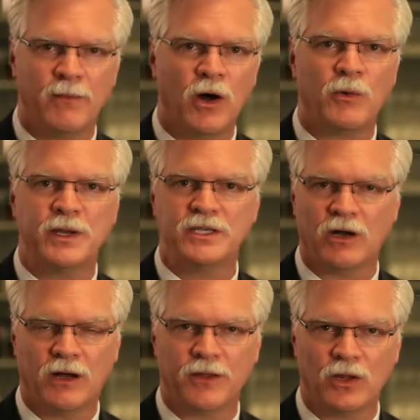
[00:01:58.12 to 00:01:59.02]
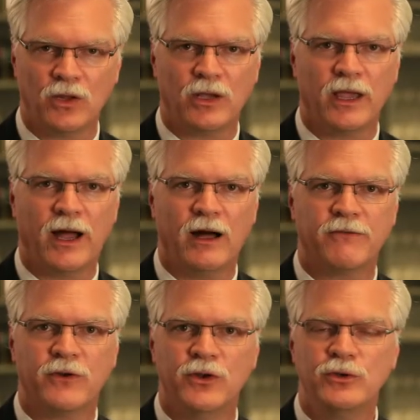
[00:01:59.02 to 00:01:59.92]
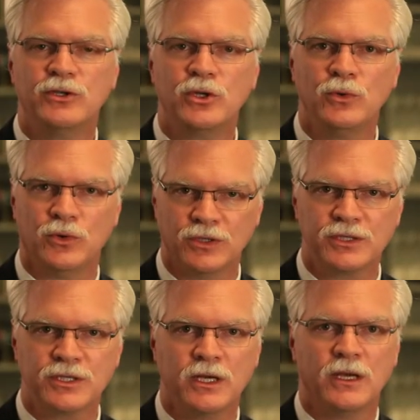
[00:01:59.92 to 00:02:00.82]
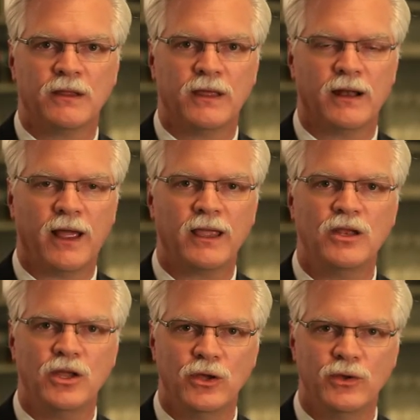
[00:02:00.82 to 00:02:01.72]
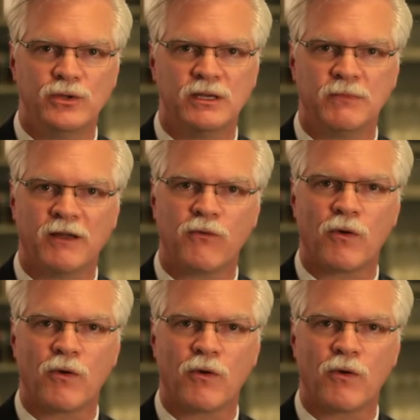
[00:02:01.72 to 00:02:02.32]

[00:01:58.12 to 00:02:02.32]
I'm always on the lookout for new tools that I can use in my